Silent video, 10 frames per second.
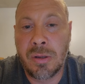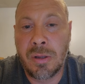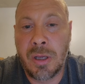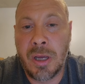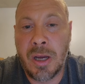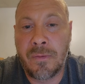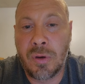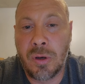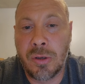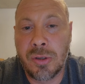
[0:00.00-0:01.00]
they have to
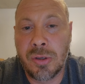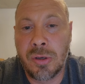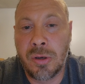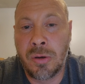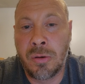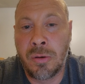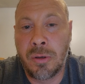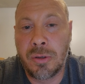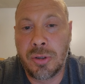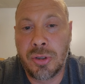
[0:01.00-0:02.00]
also
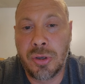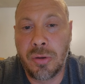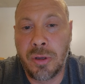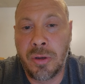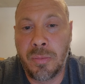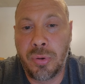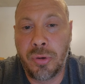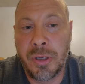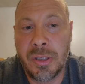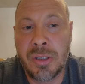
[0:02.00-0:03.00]
show the
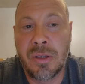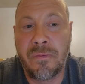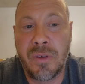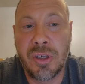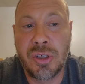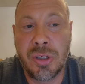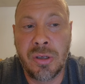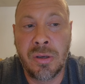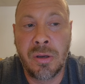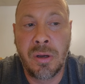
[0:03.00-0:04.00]
employees the
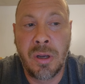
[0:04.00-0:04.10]
vision